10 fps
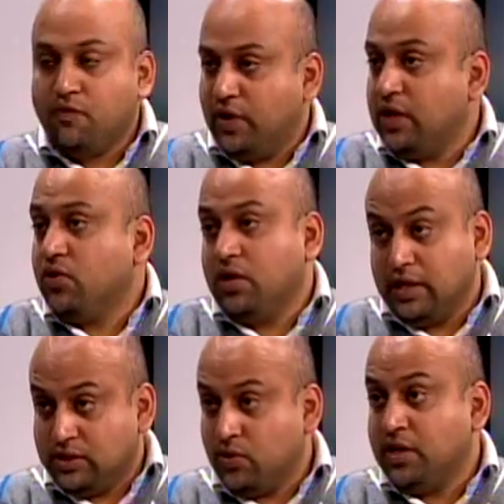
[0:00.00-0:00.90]
very good.
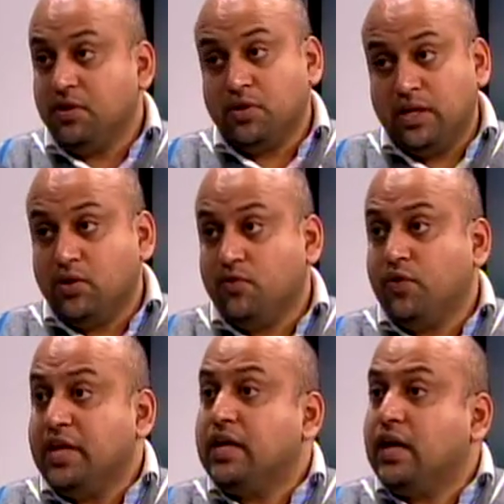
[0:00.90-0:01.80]
He's looking really good,
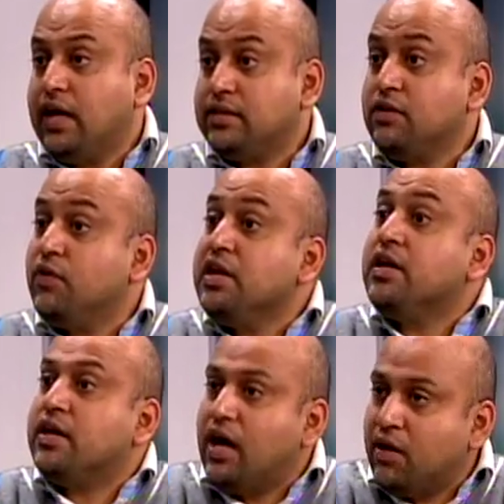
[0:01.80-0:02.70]
very classy, very
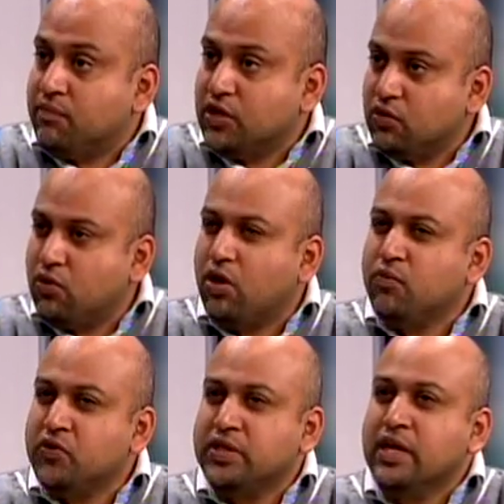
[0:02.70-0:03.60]
calm. You know,
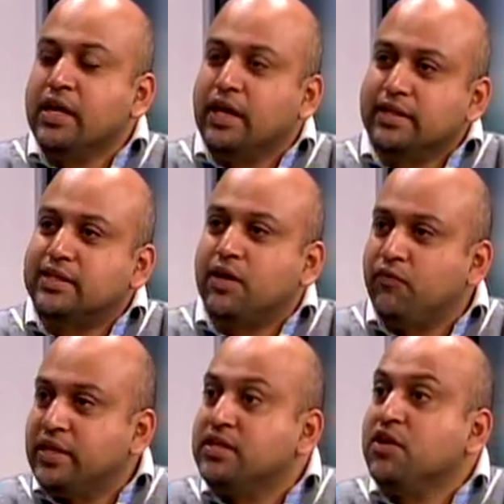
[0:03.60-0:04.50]
almost in some
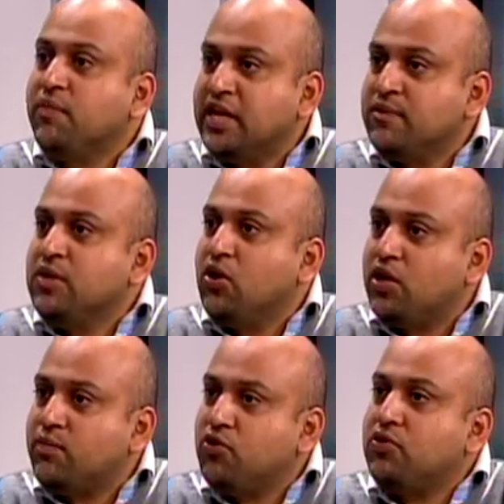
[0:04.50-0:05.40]
ways he reminds me a lot
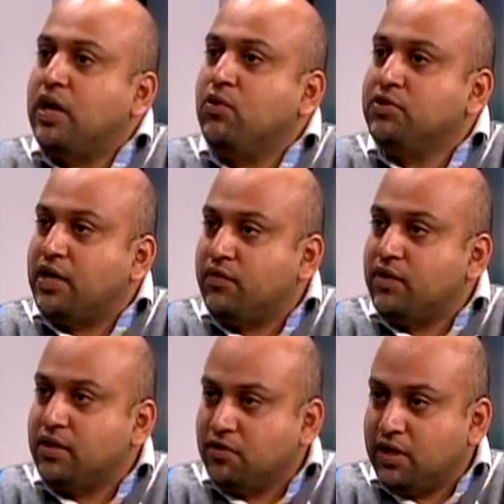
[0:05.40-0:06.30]
about Rahul
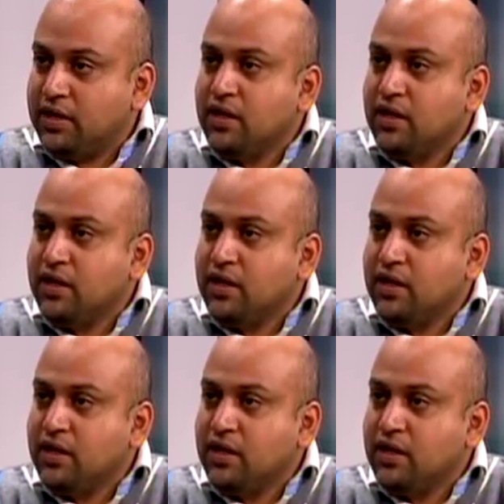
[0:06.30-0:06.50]
Dravid, right?